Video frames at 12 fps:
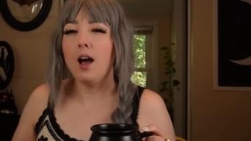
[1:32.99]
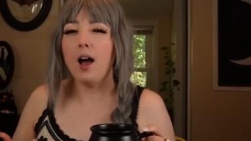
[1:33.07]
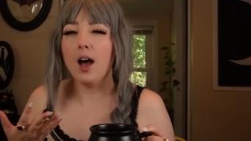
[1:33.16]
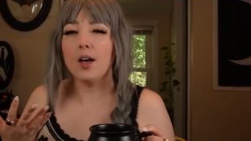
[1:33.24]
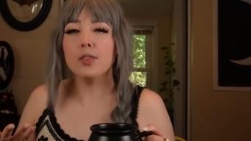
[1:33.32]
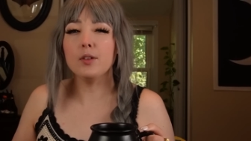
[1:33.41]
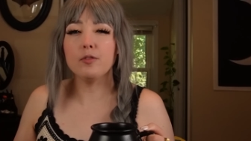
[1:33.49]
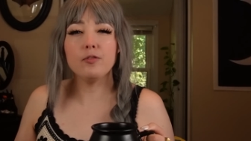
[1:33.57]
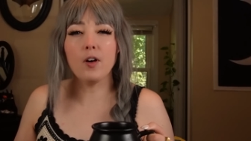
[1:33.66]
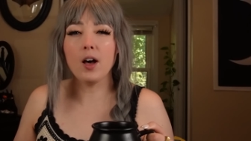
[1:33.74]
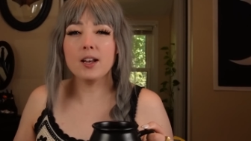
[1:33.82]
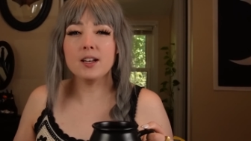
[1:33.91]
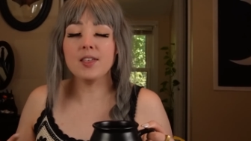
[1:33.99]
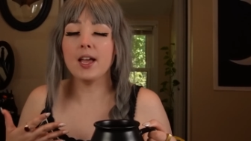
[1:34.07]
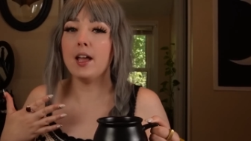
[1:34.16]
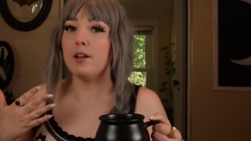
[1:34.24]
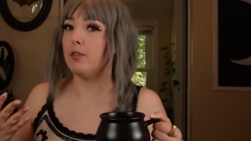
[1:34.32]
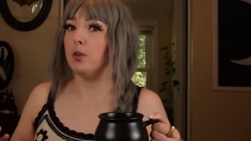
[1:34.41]
on the fun
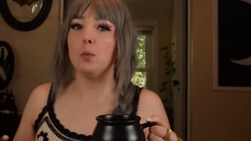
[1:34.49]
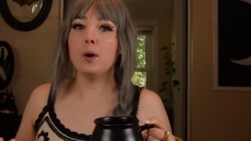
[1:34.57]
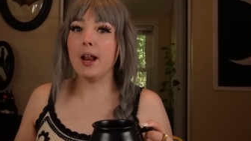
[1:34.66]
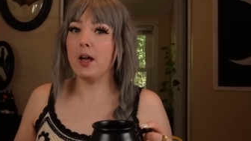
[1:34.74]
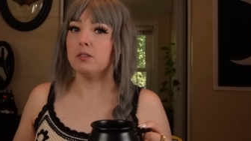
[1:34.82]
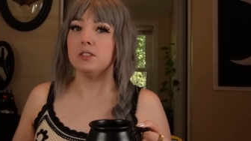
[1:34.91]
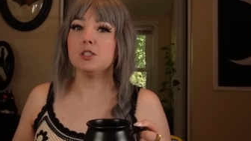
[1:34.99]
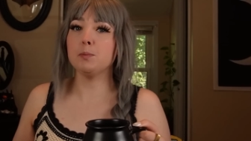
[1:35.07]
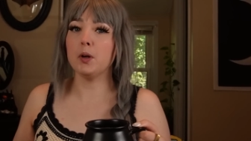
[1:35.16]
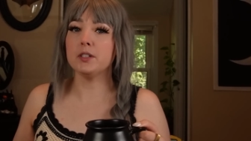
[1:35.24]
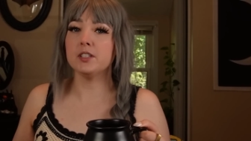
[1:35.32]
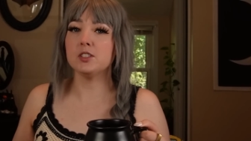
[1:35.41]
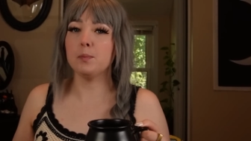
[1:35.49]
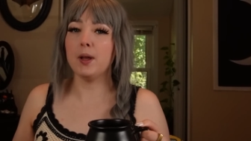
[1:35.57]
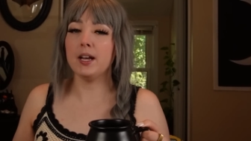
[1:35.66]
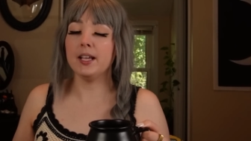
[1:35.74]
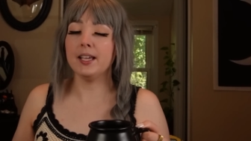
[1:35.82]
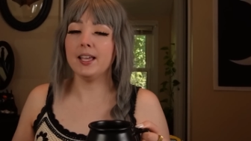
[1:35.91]
that everyone else is
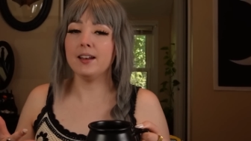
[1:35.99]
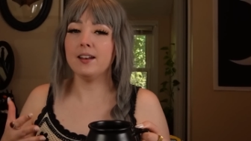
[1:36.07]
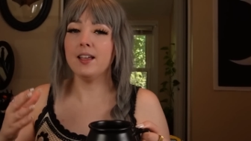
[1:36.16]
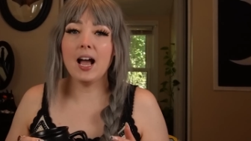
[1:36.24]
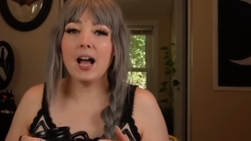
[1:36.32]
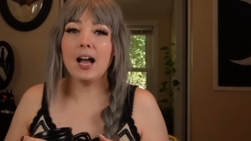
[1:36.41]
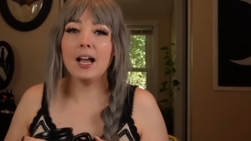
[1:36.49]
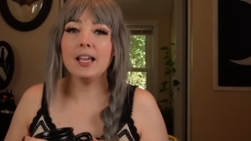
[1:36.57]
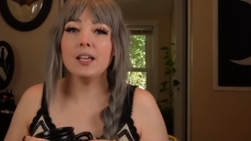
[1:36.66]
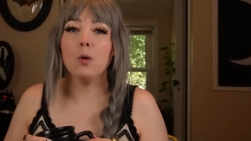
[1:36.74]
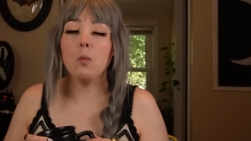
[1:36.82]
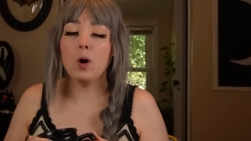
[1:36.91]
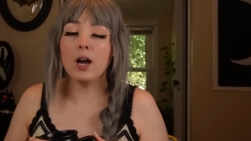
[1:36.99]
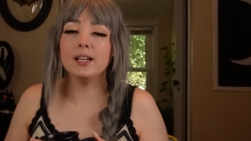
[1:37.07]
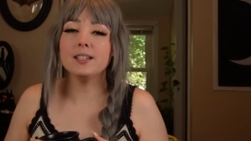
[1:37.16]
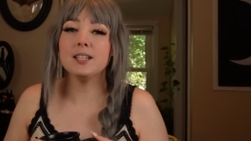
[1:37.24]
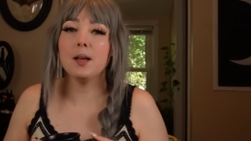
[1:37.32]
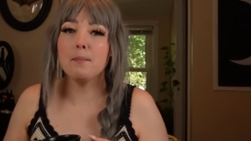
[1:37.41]
participating in, I
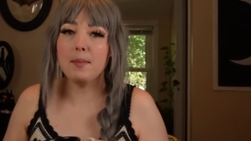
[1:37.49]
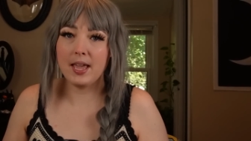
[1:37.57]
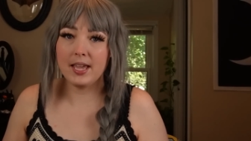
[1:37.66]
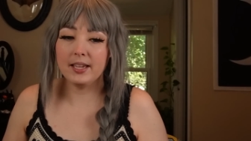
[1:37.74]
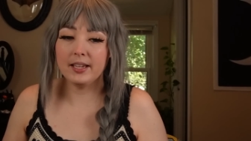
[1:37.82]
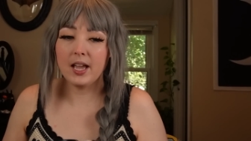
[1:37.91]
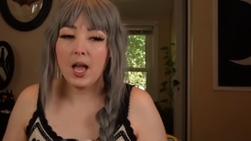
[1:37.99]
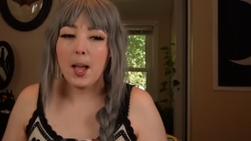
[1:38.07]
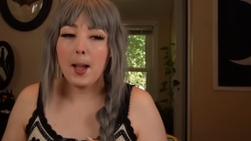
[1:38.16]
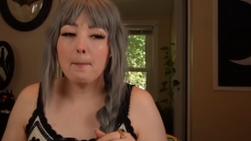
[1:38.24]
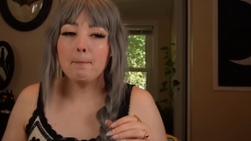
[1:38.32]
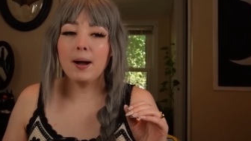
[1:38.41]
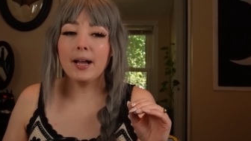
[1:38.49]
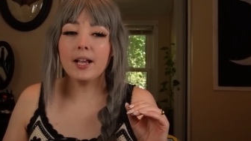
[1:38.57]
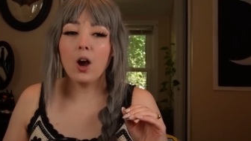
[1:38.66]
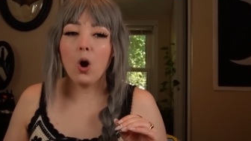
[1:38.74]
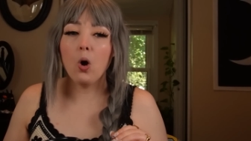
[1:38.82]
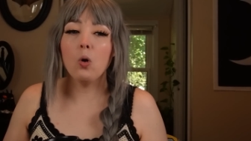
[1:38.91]
wanted to make
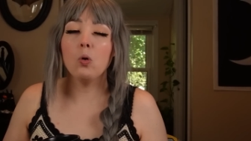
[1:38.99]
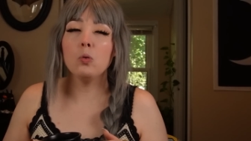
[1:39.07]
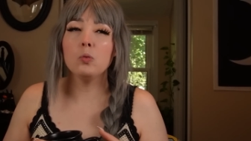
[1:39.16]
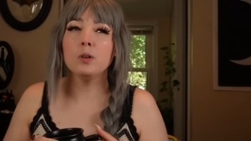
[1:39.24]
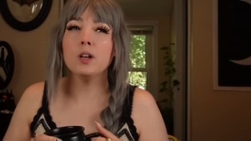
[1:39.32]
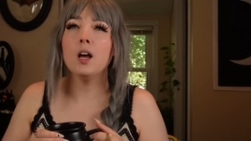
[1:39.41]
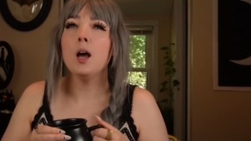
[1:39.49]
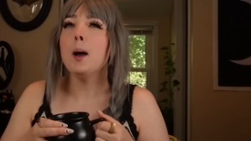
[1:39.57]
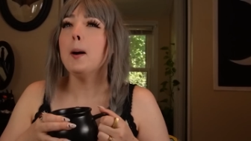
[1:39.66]
my own